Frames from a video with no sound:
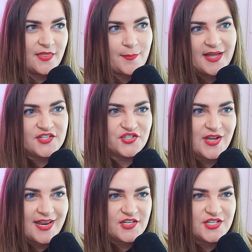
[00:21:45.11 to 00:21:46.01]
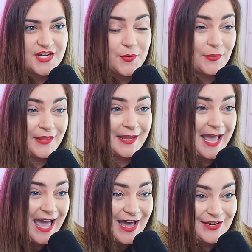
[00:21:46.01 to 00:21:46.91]
the best strategy or like
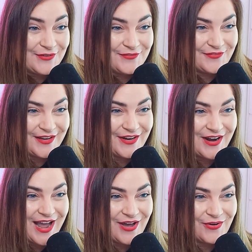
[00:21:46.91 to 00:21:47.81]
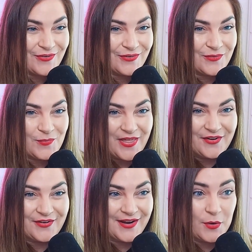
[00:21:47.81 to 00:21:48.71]
how do you figure out
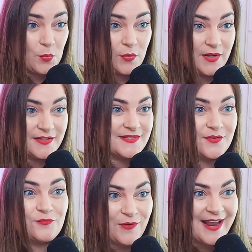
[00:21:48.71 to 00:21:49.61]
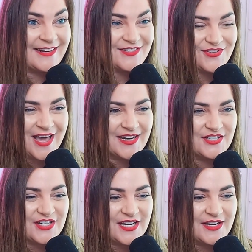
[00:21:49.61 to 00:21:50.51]
whether it is the right
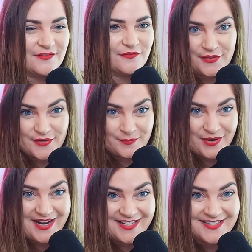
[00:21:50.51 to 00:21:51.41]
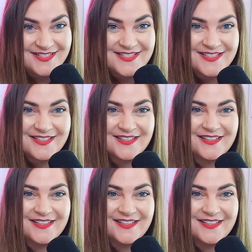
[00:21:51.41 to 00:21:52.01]
strategy for the brand?